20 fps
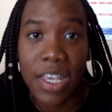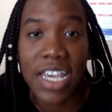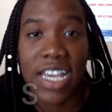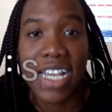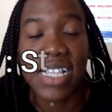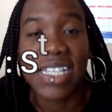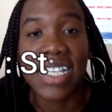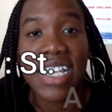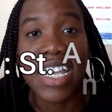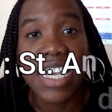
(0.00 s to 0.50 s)

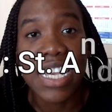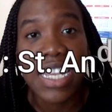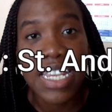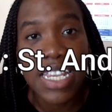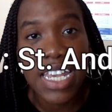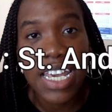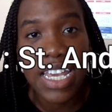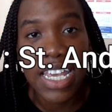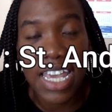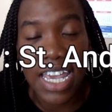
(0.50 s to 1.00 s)
it
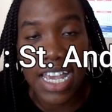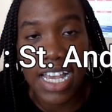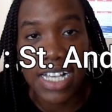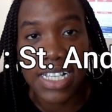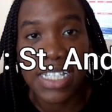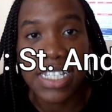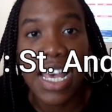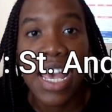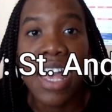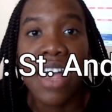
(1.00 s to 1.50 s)

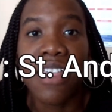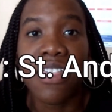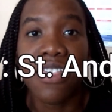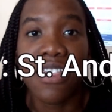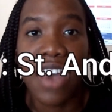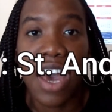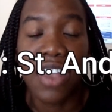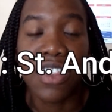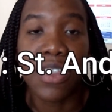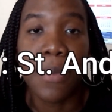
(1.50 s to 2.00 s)
indicates
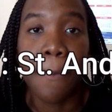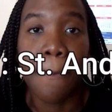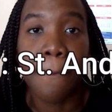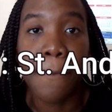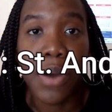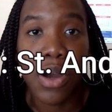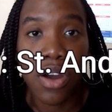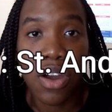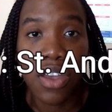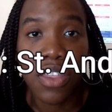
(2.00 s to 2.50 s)
that the
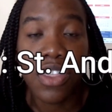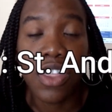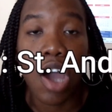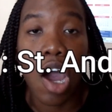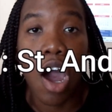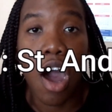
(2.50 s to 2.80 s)
birth